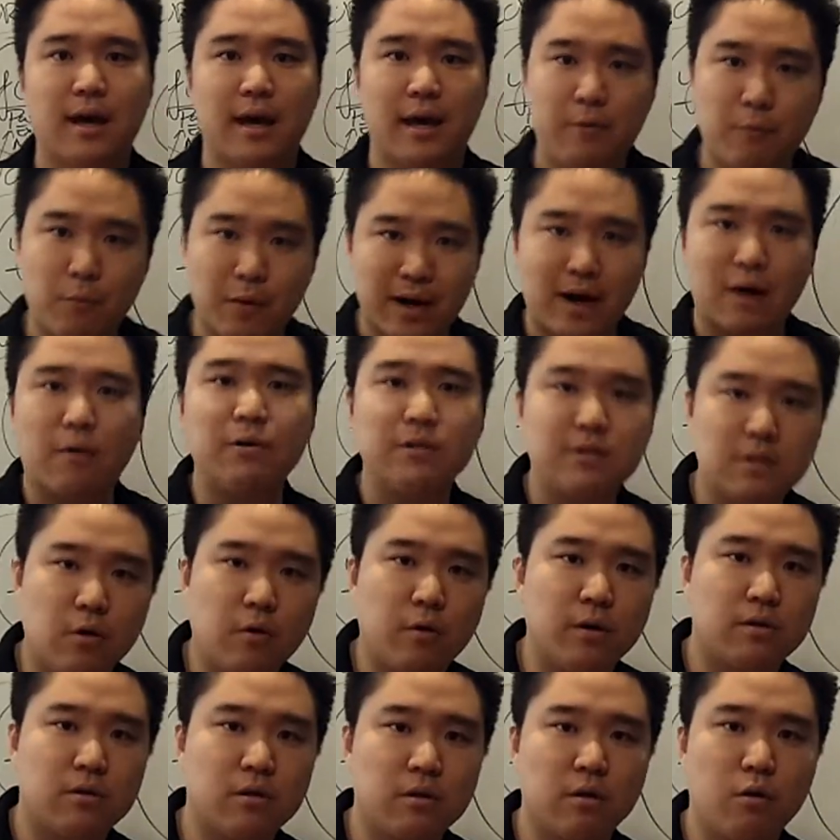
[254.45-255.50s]
And when I was
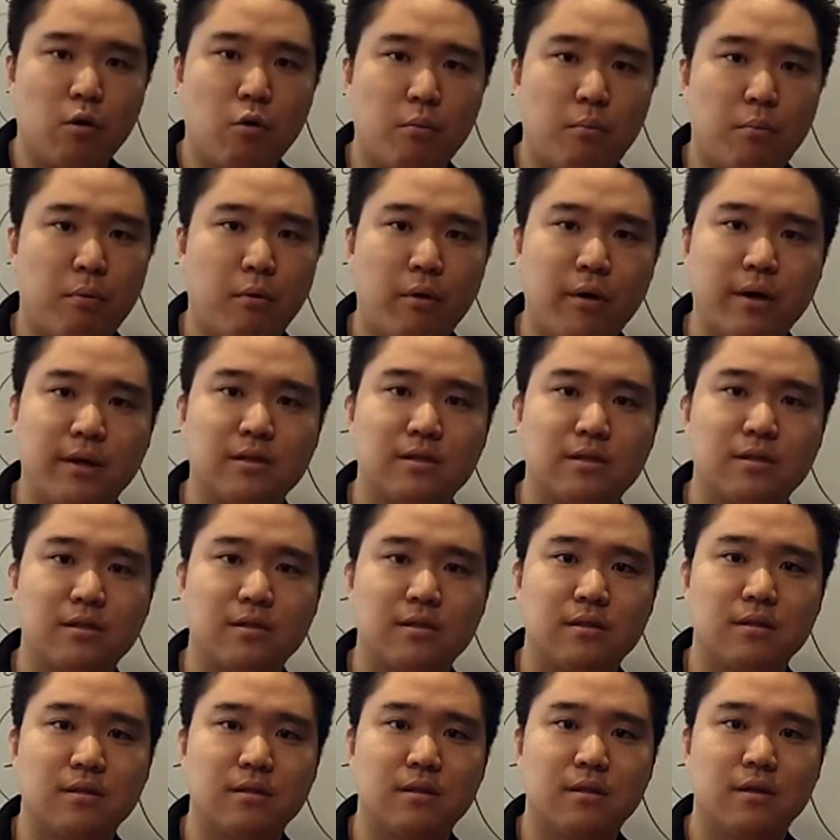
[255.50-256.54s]
going through low points,
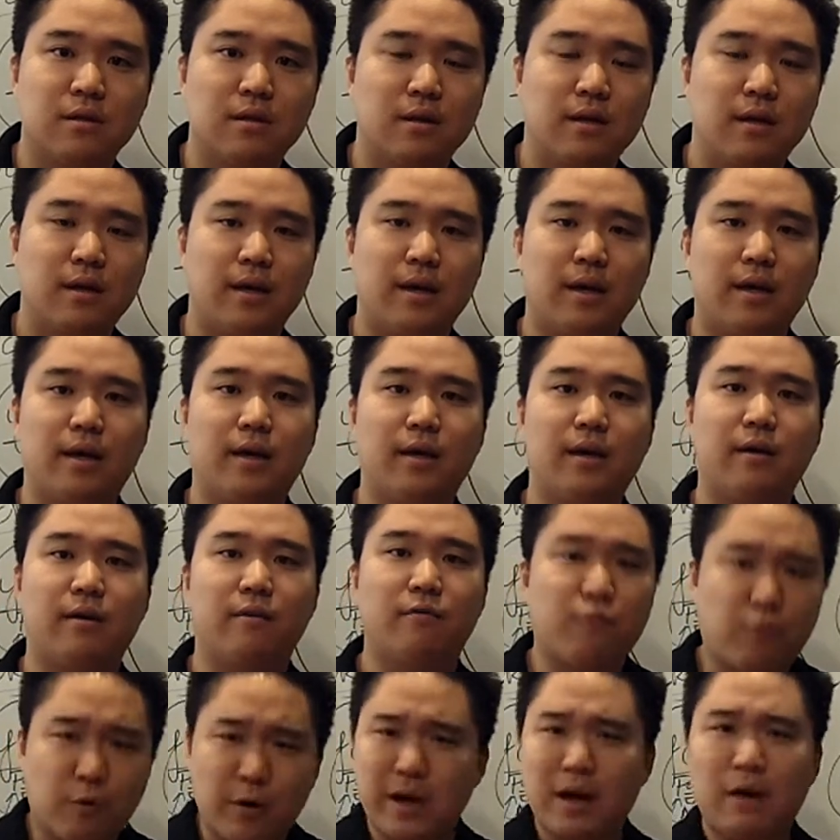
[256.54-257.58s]

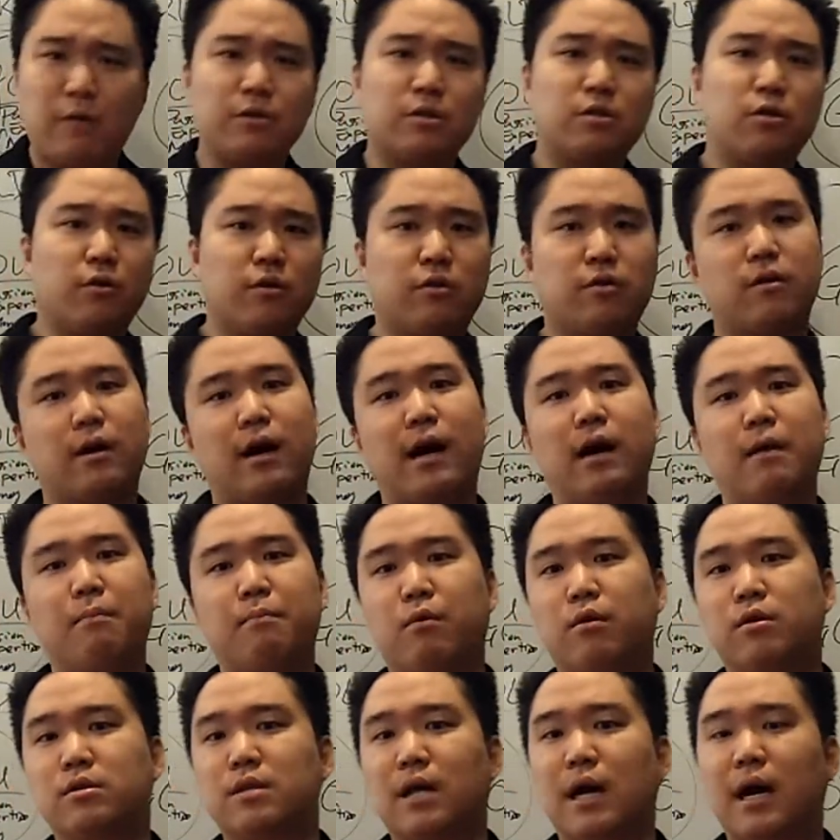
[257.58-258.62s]
when I was going through the high
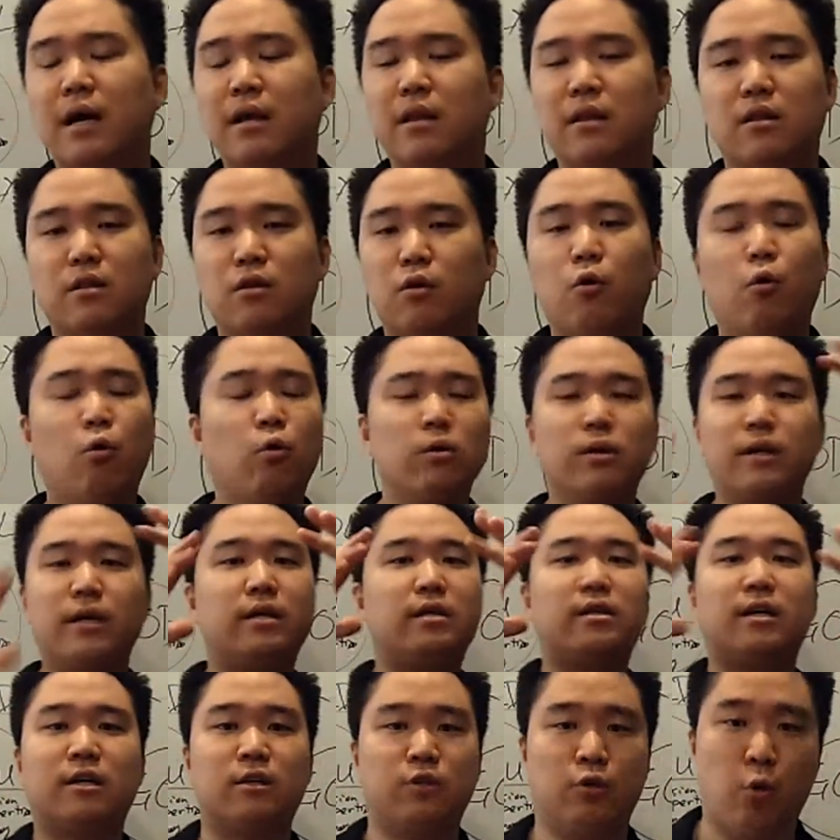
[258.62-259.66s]
points, I totally
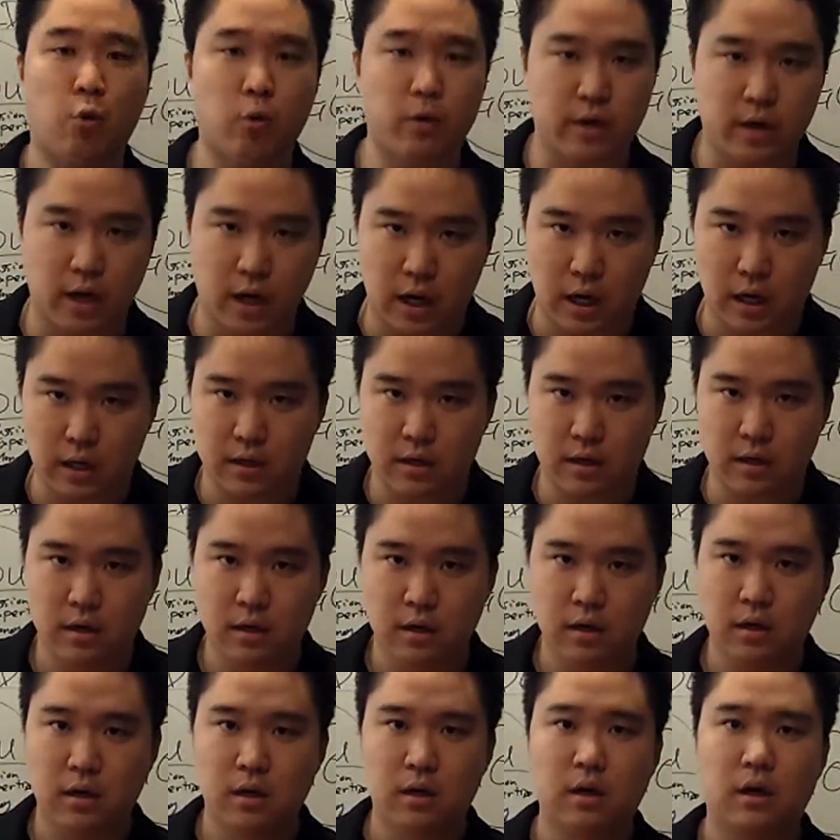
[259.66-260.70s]
ignored God.
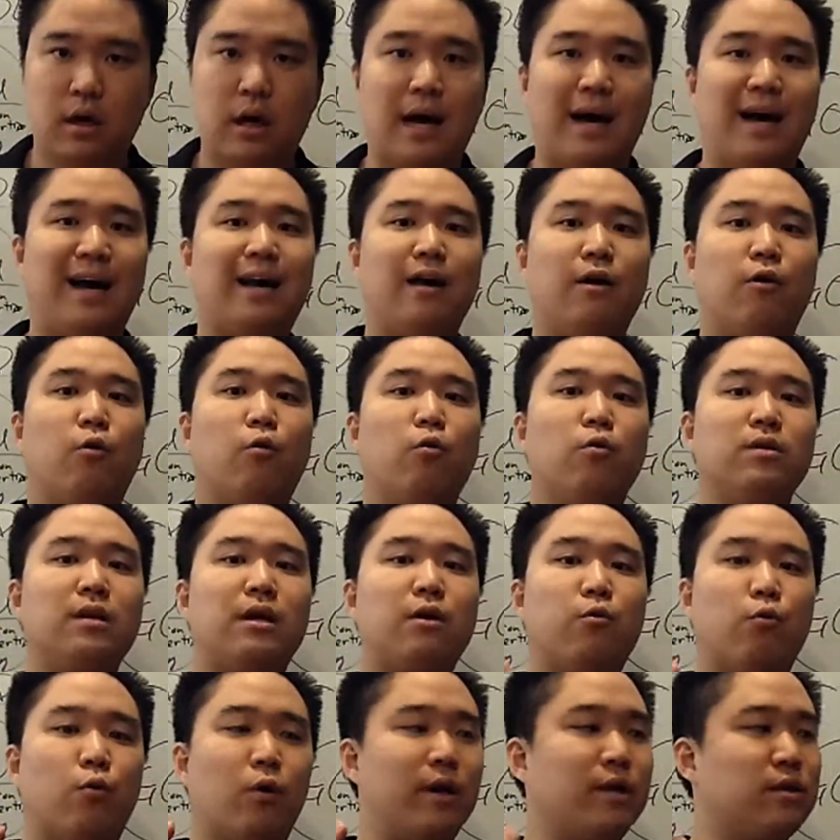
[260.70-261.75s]
I
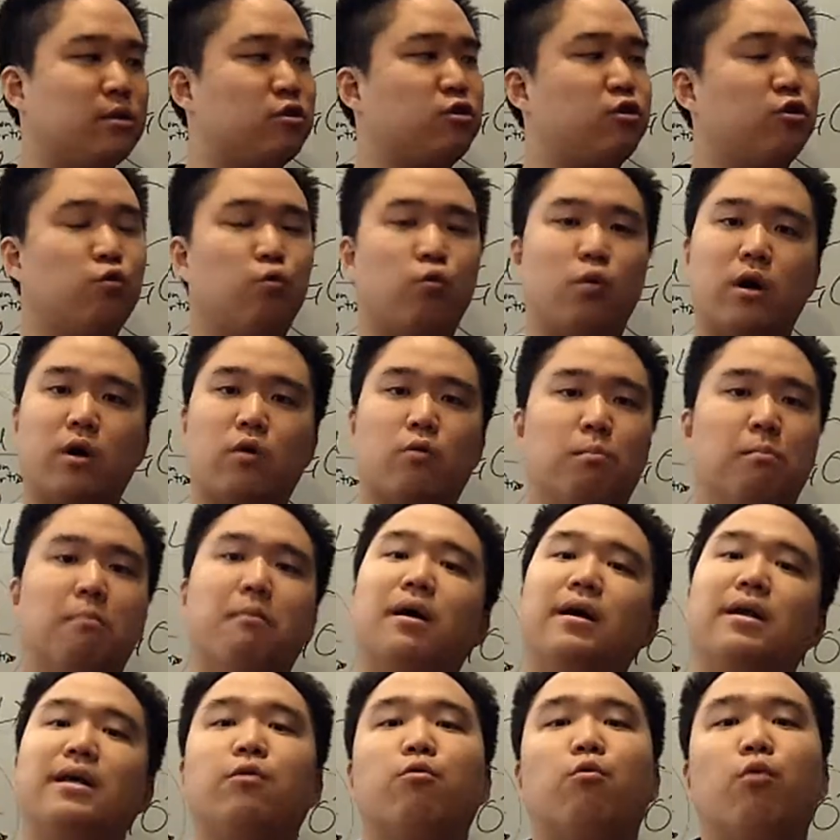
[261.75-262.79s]
only went to where
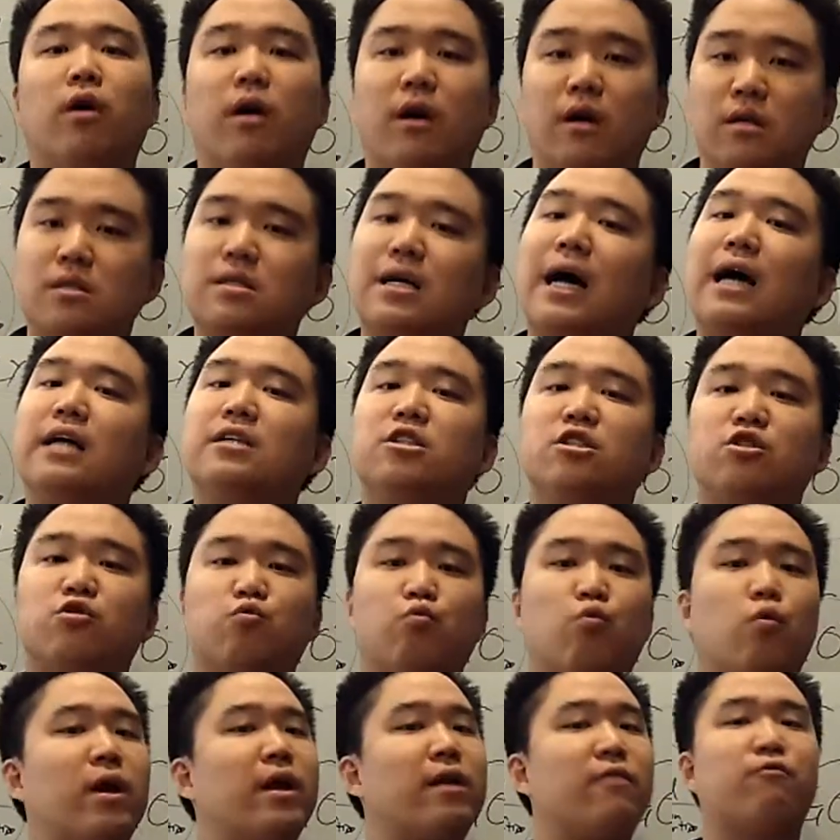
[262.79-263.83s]
money was. I just
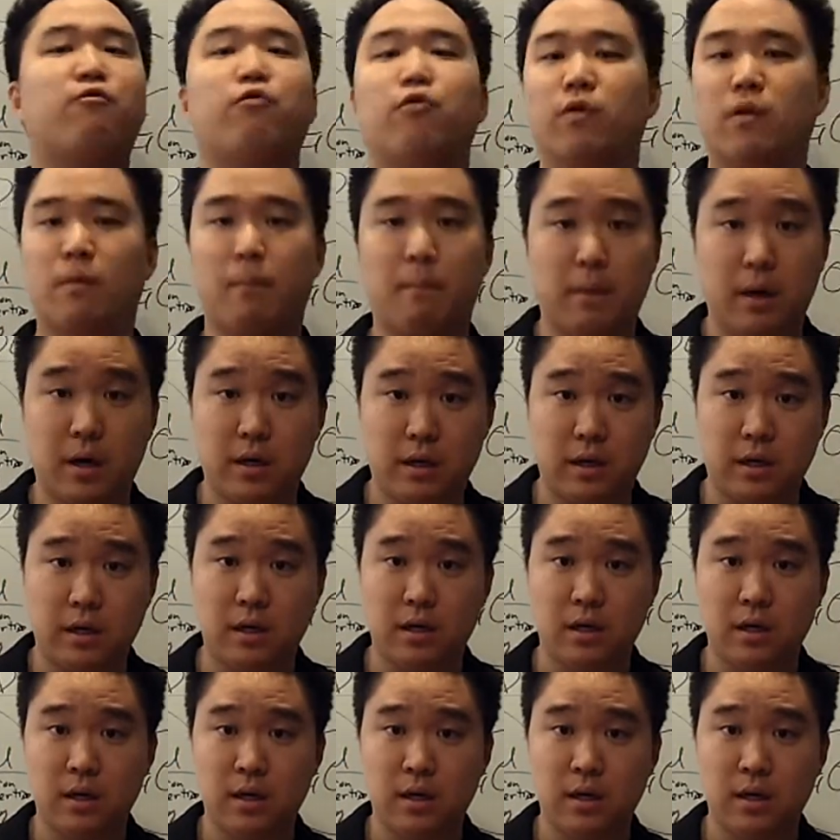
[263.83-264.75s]
went for the money.